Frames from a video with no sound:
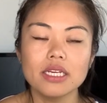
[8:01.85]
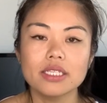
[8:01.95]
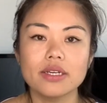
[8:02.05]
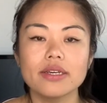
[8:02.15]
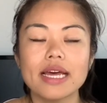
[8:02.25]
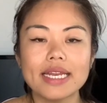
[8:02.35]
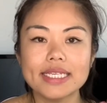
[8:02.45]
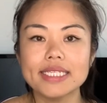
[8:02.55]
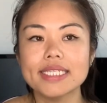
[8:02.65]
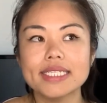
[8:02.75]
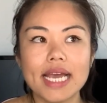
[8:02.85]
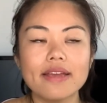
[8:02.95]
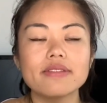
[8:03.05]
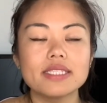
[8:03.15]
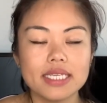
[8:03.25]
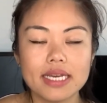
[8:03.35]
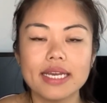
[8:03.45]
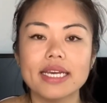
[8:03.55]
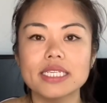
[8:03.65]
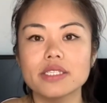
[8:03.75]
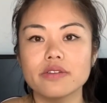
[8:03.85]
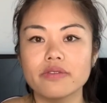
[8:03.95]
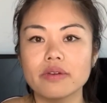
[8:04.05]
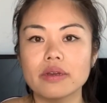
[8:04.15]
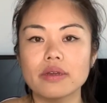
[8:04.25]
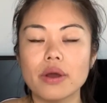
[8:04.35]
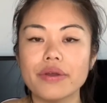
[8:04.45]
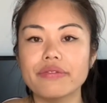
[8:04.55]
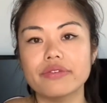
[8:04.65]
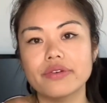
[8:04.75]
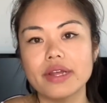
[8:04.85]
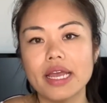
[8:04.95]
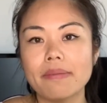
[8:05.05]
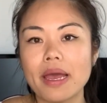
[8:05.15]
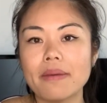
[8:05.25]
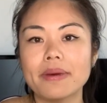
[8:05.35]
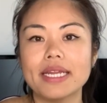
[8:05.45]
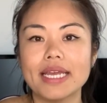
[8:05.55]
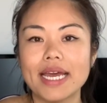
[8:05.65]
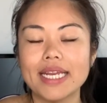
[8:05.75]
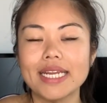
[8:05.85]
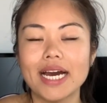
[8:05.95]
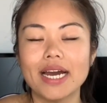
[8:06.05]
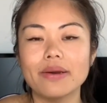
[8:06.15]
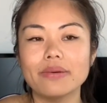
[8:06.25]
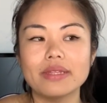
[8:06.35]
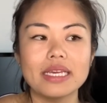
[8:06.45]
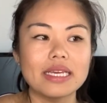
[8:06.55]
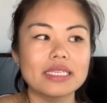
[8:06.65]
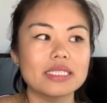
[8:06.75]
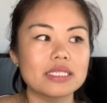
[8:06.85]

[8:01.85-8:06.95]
So that is the safety, I guess, of going through eBay. But again, I would think